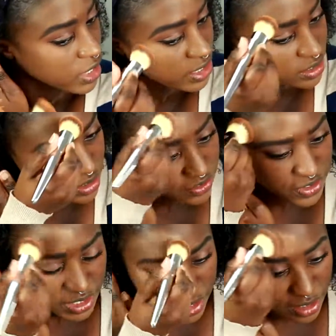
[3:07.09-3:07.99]
It doesn't
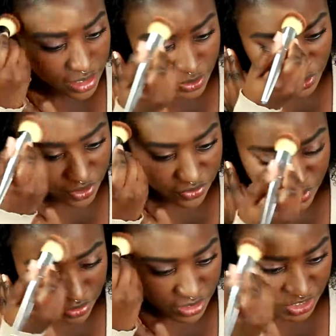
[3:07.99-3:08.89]
feel like a liquid
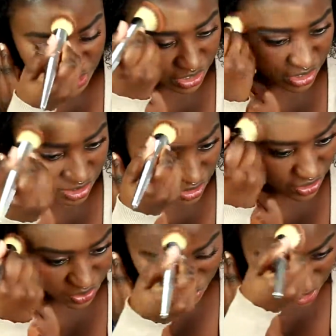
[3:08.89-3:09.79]
foundation. I
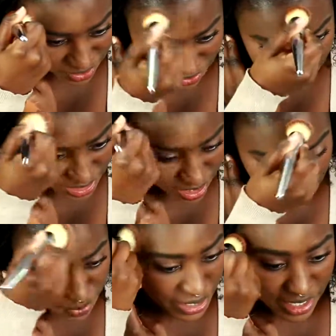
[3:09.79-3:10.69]
don't know why. It feels like
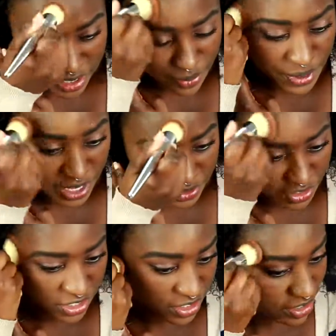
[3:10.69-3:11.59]
I'm applying a
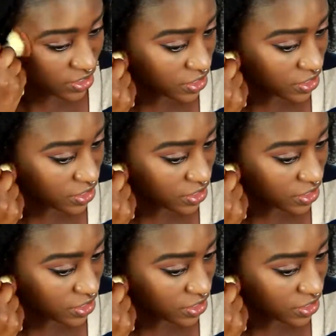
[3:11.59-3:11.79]
powder.